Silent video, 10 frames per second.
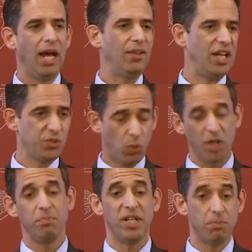and that's
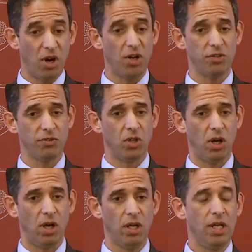one big part of
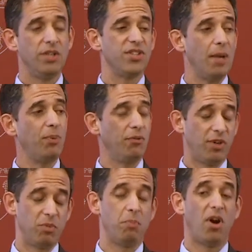law separate
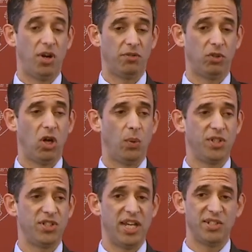from the part of law
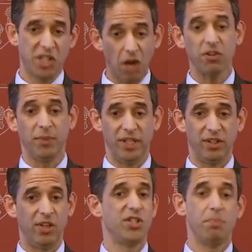which says government
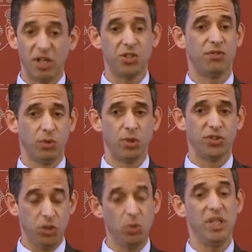there's a bunch of
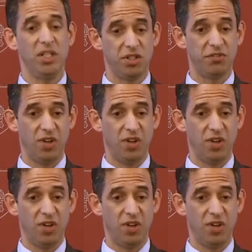rules you need to